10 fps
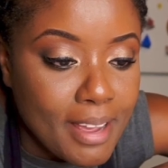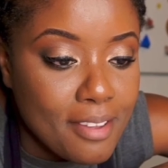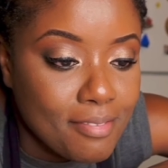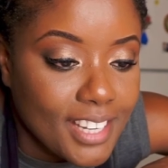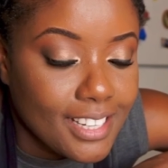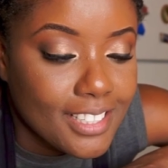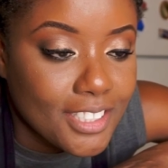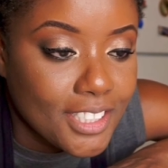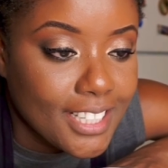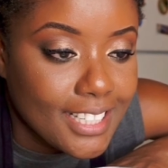vegan
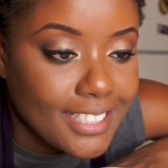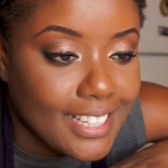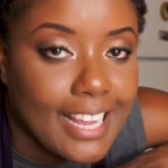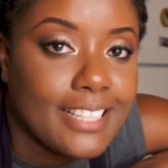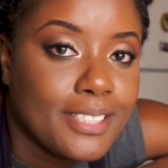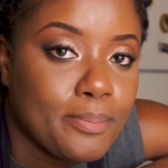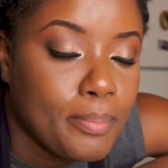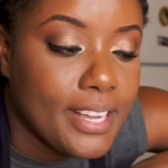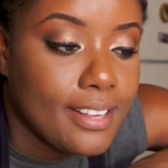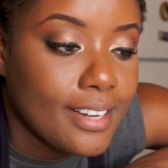cheese. It's
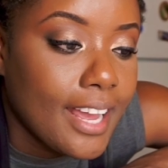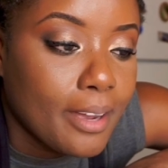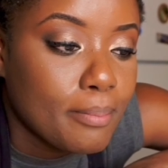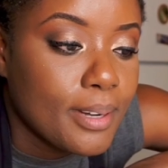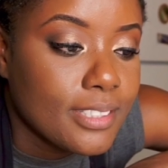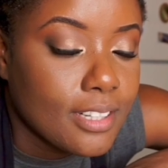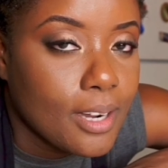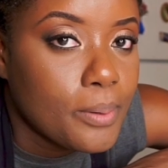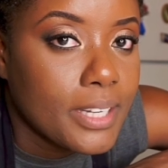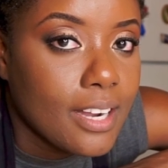been like about an
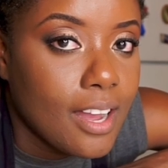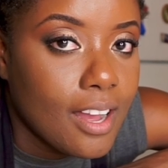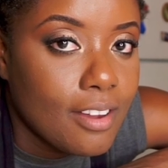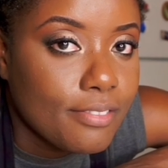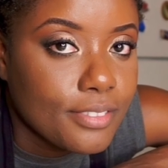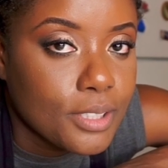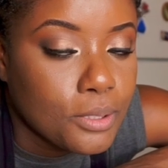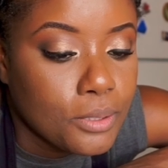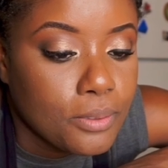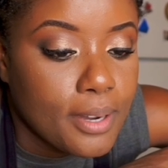hour and a half to
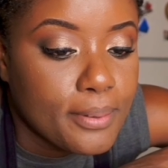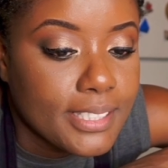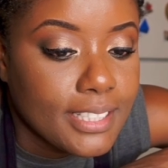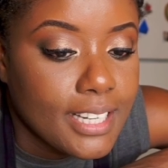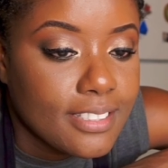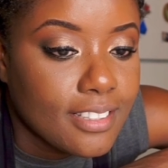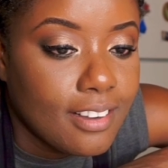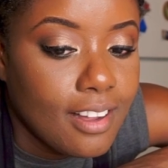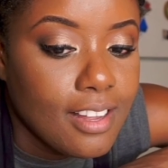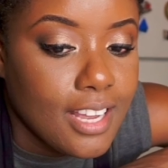2 hours
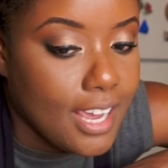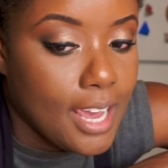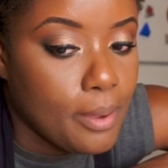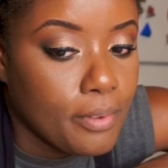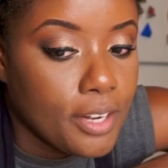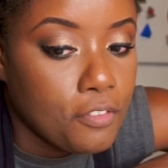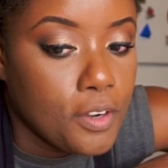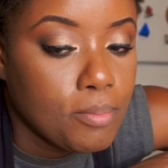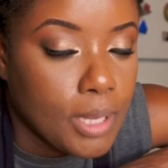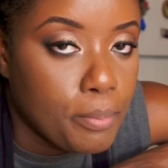later. It
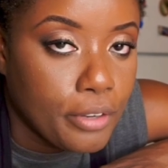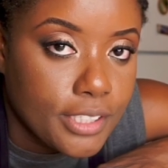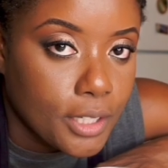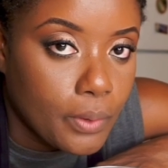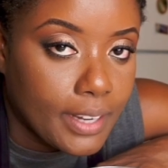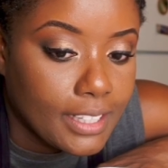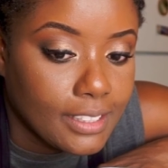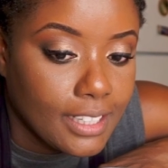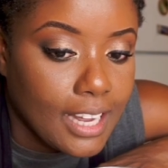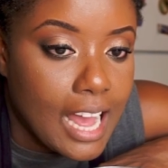firmed up pretty
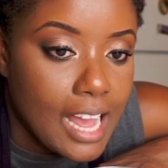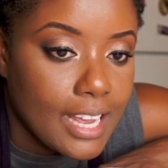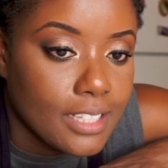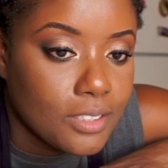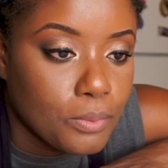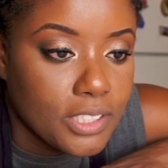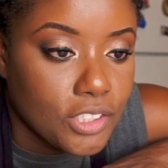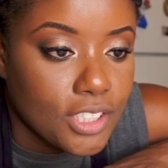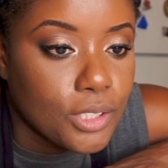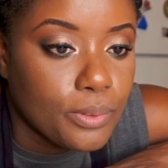quickly. I was
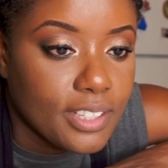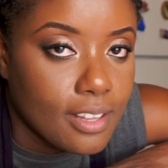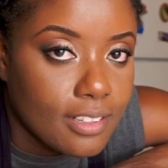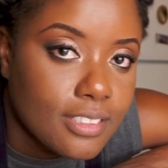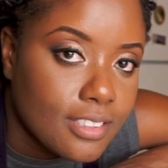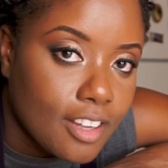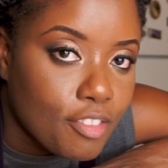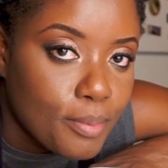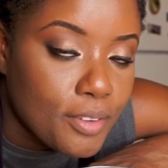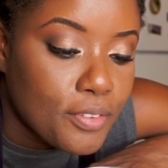just doing other
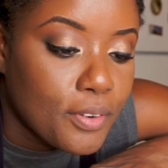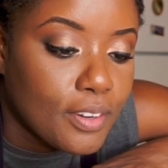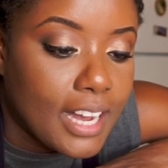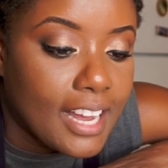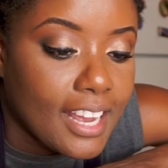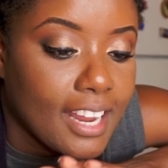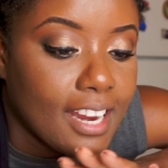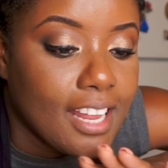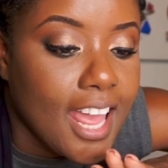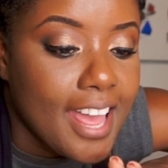stuff before I
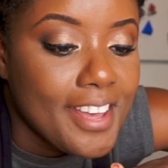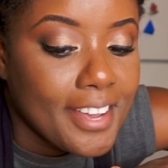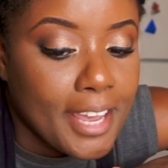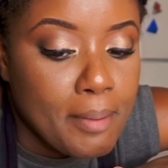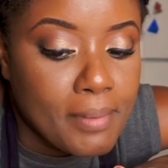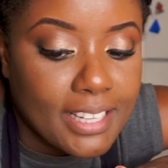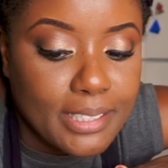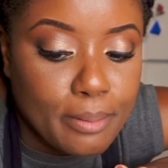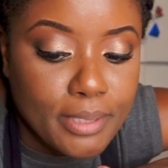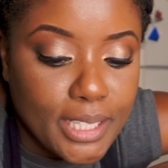came back
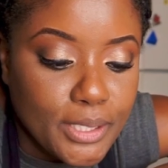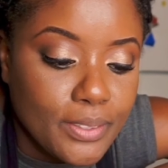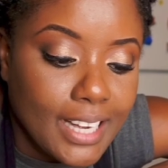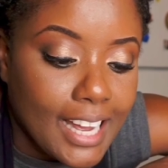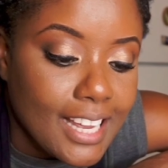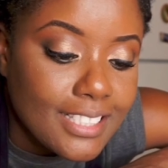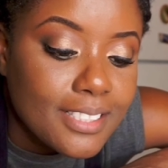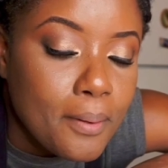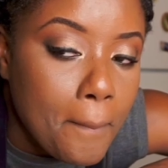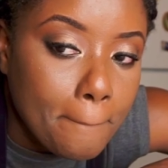to update you
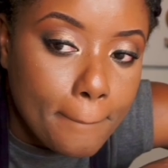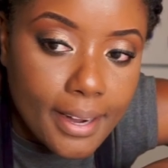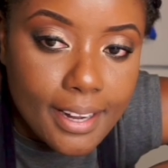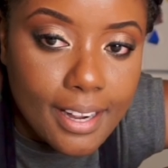guys. But